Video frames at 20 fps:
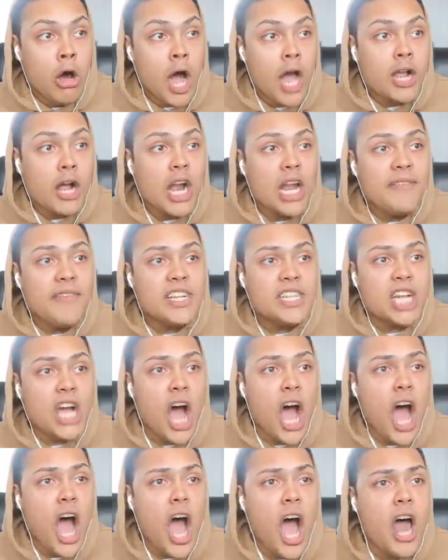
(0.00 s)
I
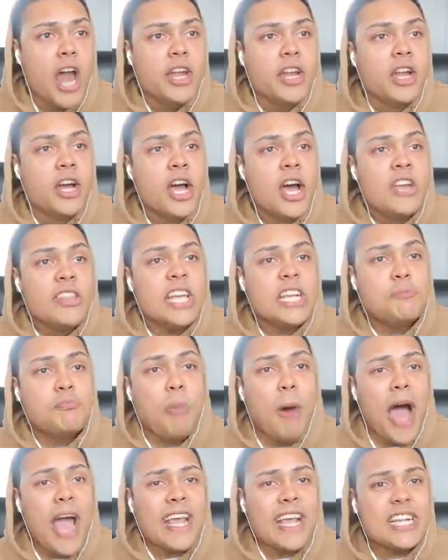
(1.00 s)
can't even turn! This
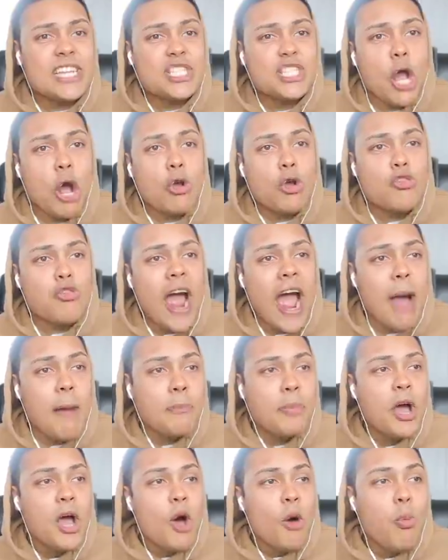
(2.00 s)
bike is so
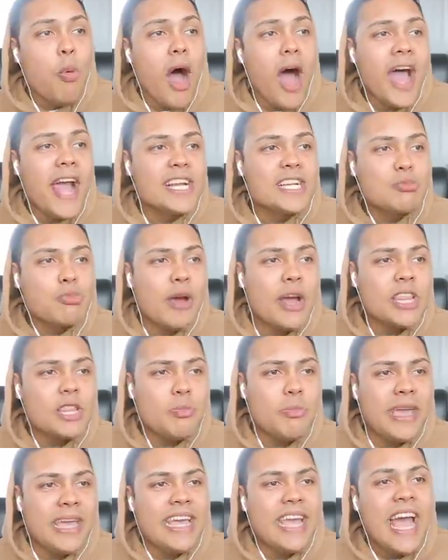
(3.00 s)
crap! Why is
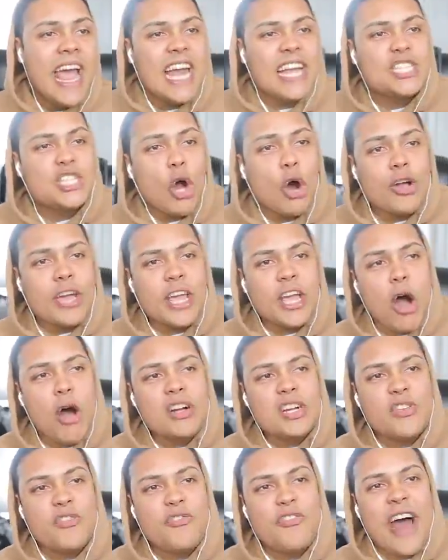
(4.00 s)
with me? It's Donkey
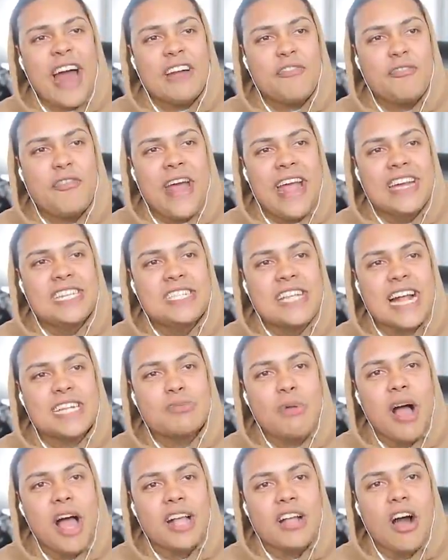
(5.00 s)
Kong's fat face.
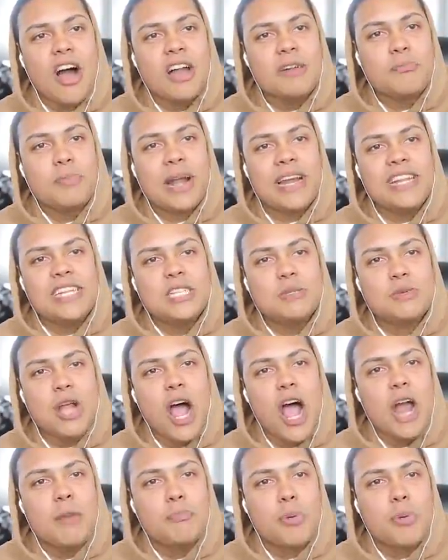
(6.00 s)
That's why I can't bloody turn